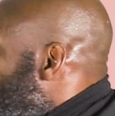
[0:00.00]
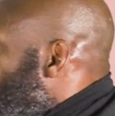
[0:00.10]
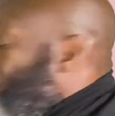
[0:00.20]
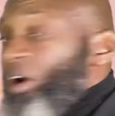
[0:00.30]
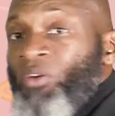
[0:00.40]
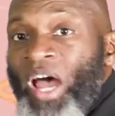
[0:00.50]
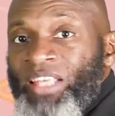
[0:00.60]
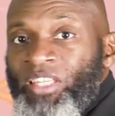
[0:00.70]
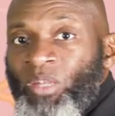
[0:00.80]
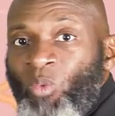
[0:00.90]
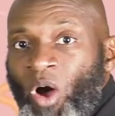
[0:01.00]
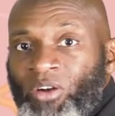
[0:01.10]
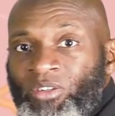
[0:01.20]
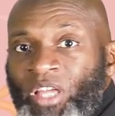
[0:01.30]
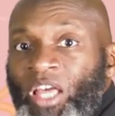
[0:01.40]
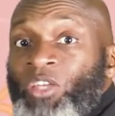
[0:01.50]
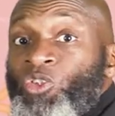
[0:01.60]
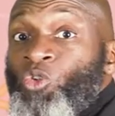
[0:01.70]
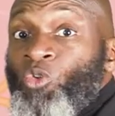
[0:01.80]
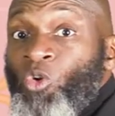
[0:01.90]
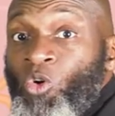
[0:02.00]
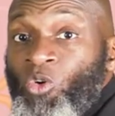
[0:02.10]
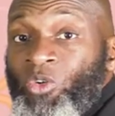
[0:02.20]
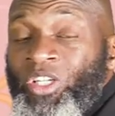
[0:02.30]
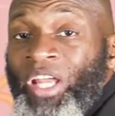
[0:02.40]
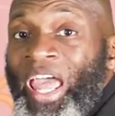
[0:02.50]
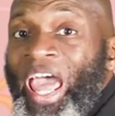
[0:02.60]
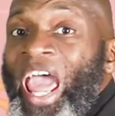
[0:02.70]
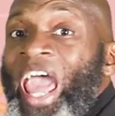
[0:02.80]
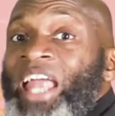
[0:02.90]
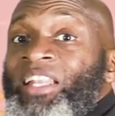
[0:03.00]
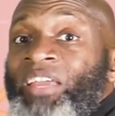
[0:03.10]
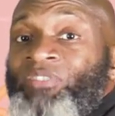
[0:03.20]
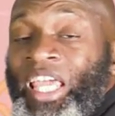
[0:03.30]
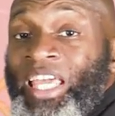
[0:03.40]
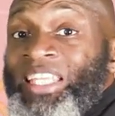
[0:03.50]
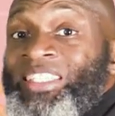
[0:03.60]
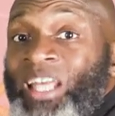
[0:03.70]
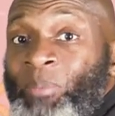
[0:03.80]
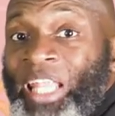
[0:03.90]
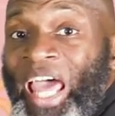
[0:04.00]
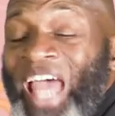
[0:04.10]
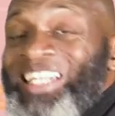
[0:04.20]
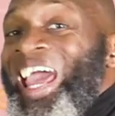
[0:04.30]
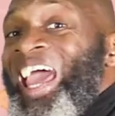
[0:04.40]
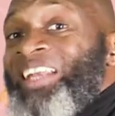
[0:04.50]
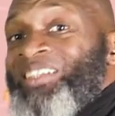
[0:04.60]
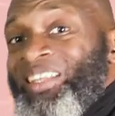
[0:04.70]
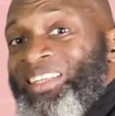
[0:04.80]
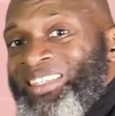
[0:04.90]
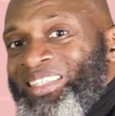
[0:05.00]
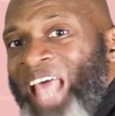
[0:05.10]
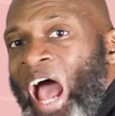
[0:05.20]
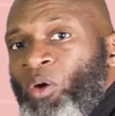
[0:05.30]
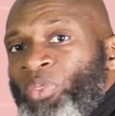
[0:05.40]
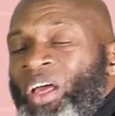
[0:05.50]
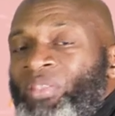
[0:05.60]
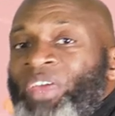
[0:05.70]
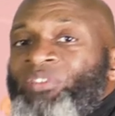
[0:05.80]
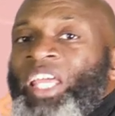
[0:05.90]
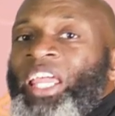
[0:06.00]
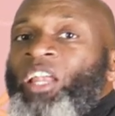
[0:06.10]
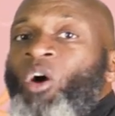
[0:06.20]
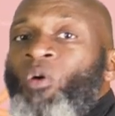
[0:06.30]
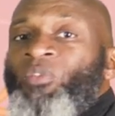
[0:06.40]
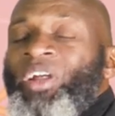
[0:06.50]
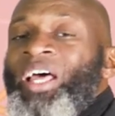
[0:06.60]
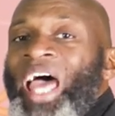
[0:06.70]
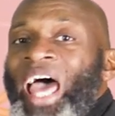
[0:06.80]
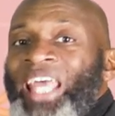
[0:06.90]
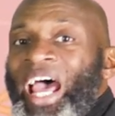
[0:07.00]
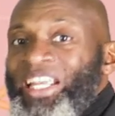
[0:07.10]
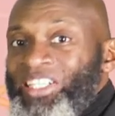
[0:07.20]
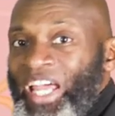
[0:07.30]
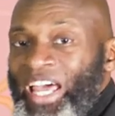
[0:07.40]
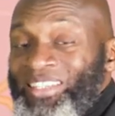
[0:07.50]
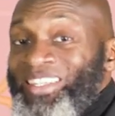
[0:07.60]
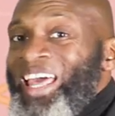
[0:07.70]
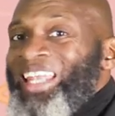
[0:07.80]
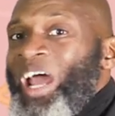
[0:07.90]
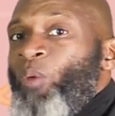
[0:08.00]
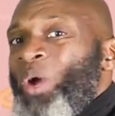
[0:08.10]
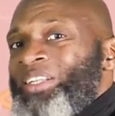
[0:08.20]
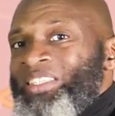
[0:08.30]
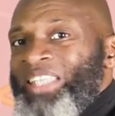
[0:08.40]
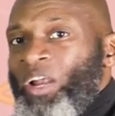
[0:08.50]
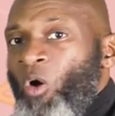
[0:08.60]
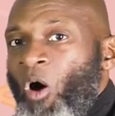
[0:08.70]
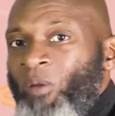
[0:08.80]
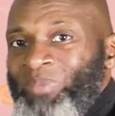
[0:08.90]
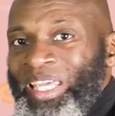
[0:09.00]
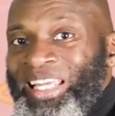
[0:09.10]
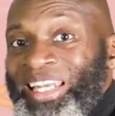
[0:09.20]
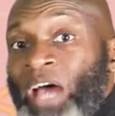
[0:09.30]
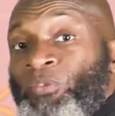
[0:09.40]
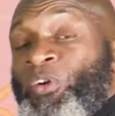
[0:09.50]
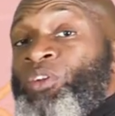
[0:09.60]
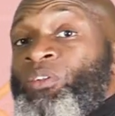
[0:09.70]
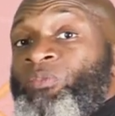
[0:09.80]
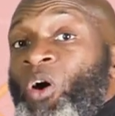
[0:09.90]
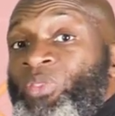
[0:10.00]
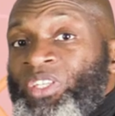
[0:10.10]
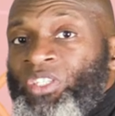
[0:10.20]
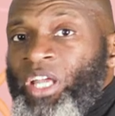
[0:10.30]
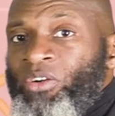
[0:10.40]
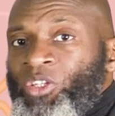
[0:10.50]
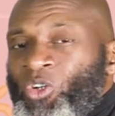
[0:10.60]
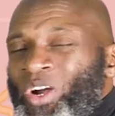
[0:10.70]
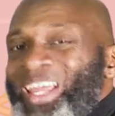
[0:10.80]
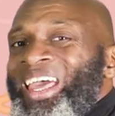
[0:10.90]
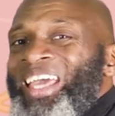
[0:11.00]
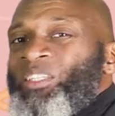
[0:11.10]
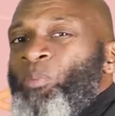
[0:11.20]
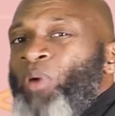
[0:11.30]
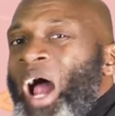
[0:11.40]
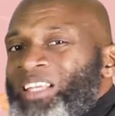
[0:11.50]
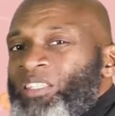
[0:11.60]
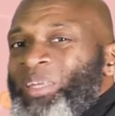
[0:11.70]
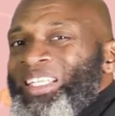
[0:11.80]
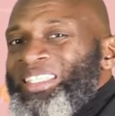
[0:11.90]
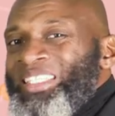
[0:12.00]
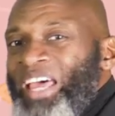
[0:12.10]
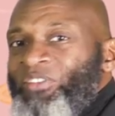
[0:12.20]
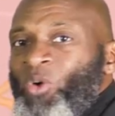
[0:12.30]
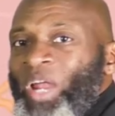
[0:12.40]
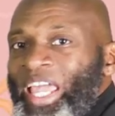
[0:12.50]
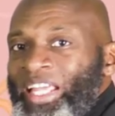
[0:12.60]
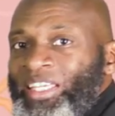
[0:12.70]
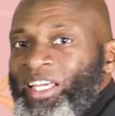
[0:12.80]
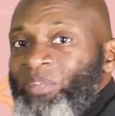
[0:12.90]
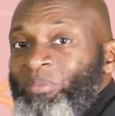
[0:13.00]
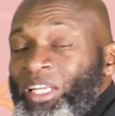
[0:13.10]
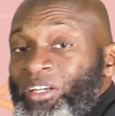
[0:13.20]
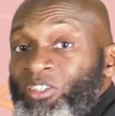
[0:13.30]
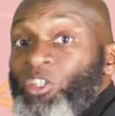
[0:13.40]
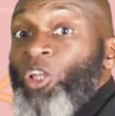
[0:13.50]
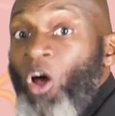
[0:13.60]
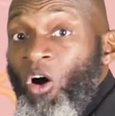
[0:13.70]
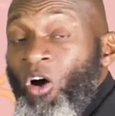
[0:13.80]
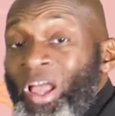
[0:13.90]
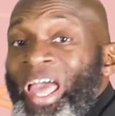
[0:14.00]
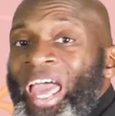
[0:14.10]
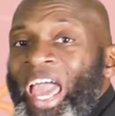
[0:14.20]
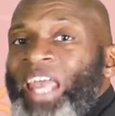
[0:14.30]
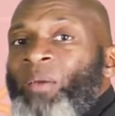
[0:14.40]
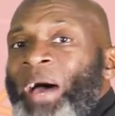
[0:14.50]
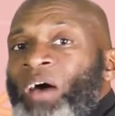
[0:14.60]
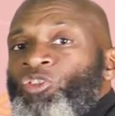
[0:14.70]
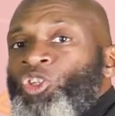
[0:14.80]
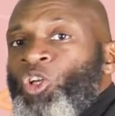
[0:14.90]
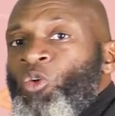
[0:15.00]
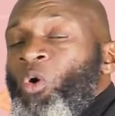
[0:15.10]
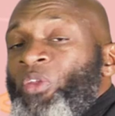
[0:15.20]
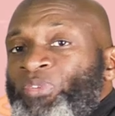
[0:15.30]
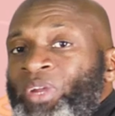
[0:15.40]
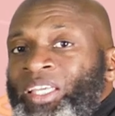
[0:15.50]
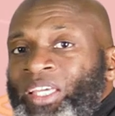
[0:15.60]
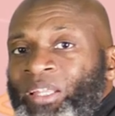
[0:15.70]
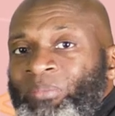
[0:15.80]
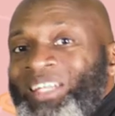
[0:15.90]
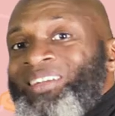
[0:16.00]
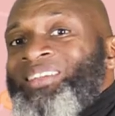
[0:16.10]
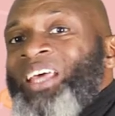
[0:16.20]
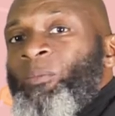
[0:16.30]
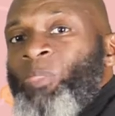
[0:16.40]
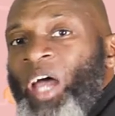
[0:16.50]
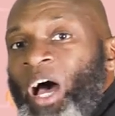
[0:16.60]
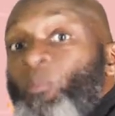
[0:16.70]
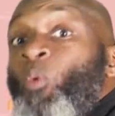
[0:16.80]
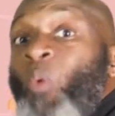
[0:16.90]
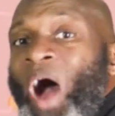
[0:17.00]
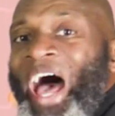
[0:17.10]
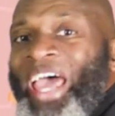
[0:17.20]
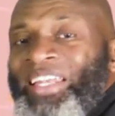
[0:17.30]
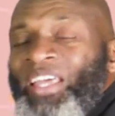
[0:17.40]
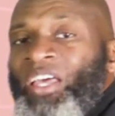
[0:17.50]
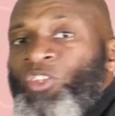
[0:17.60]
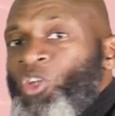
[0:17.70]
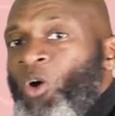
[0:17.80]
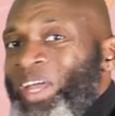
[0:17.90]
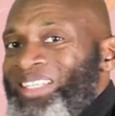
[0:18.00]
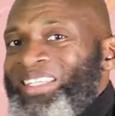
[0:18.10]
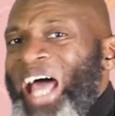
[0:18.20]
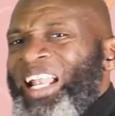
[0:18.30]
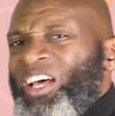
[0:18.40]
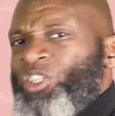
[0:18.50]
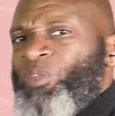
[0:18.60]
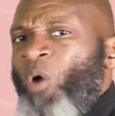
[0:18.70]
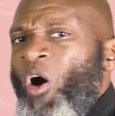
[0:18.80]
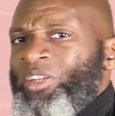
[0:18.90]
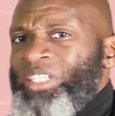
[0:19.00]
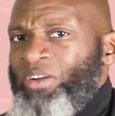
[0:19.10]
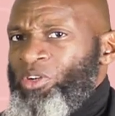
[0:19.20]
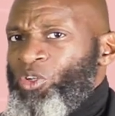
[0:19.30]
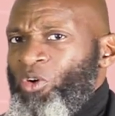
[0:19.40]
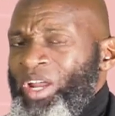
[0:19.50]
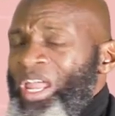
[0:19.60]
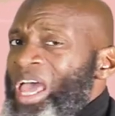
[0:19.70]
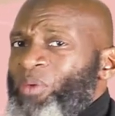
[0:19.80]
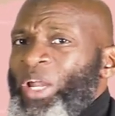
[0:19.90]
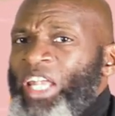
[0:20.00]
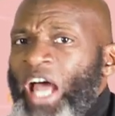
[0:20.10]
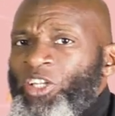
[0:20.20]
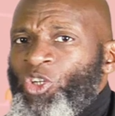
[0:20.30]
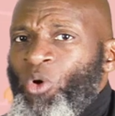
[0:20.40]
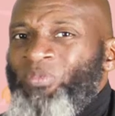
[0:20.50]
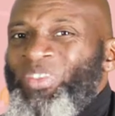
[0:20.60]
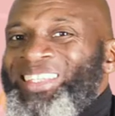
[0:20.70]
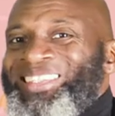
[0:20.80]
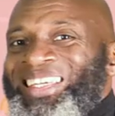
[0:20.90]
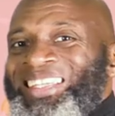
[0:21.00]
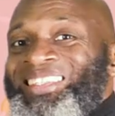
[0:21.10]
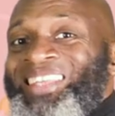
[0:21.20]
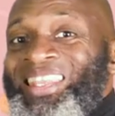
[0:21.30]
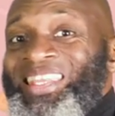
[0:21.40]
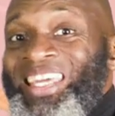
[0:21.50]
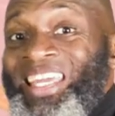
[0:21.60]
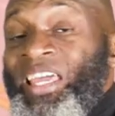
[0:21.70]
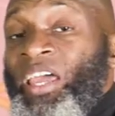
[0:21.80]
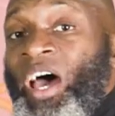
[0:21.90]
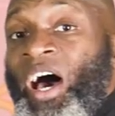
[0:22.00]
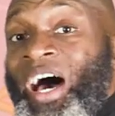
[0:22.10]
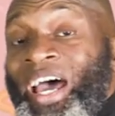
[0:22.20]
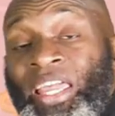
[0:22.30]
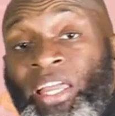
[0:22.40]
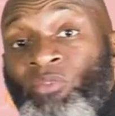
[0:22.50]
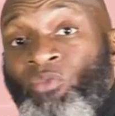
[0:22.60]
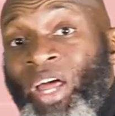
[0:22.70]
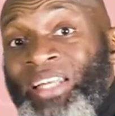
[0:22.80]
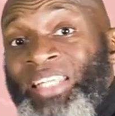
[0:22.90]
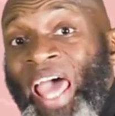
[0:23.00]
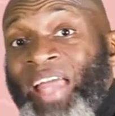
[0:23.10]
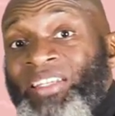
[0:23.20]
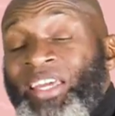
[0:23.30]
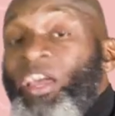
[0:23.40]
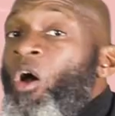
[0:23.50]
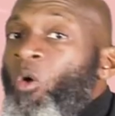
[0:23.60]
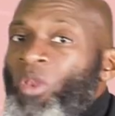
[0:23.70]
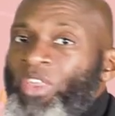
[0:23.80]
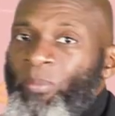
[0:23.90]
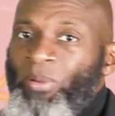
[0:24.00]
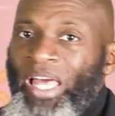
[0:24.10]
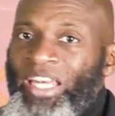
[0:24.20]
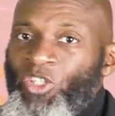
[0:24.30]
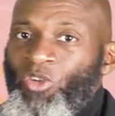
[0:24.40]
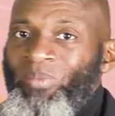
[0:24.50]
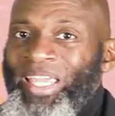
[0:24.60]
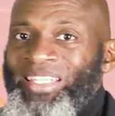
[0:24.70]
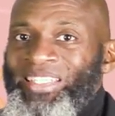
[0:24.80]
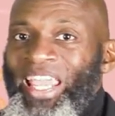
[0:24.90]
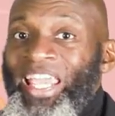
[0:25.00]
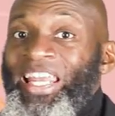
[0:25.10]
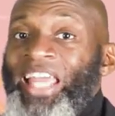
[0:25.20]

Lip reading: of Ras al Ward, Suruj, and they've taken Istiblat, and to the south, they've taken over Al Ajaz. Now, what does that all mean? Now, first of all, this territory is approximately 7 or 8 kilometers long and about 2 or 3 kilometers wide. So it's not a small territory. We're not sure if this is a hit and run tactic or they're planning to maintain